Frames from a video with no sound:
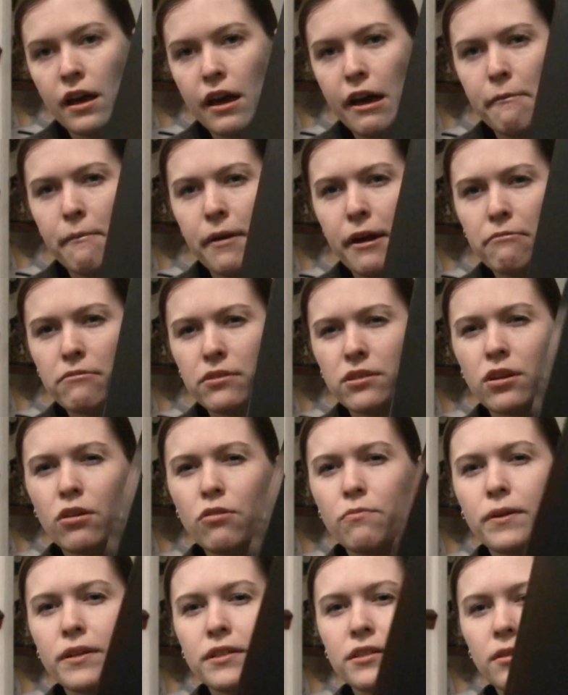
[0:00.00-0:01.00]
I was
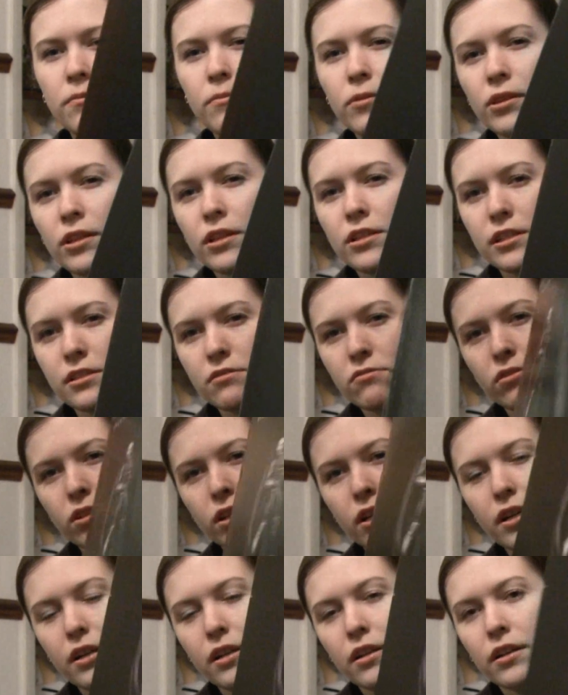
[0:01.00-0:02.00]
told by someone that Gentle
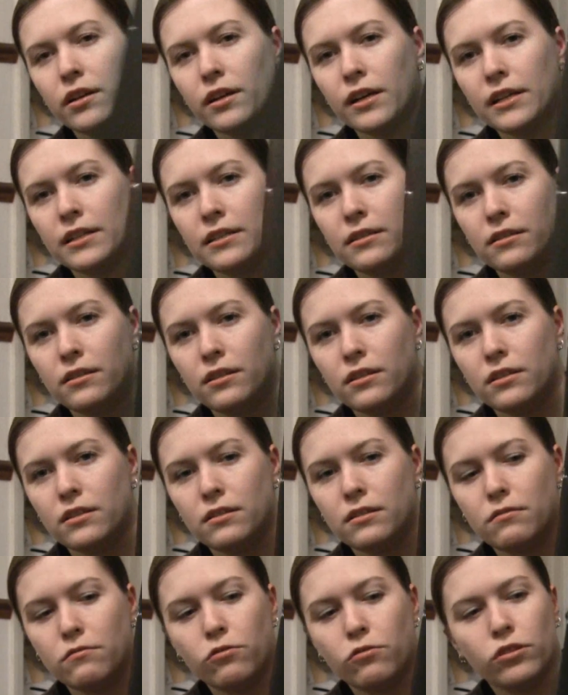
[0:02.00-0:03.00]
Giant are the guys that,
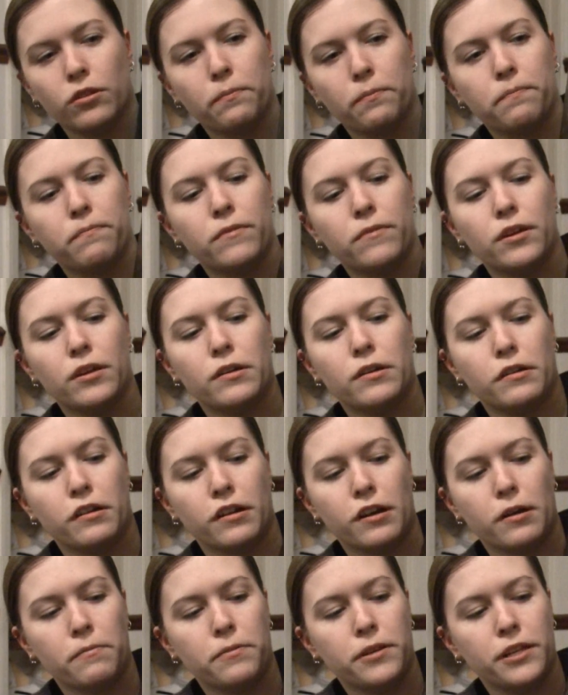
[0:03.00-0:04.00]
or the
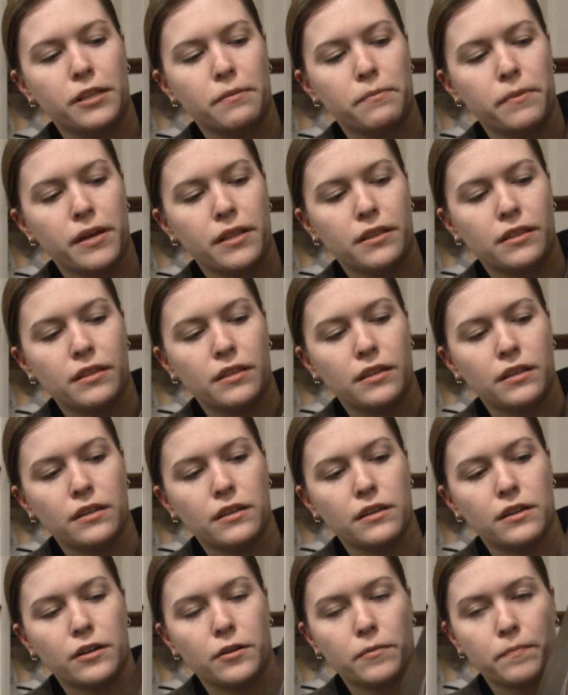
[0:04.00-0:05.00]
company that made the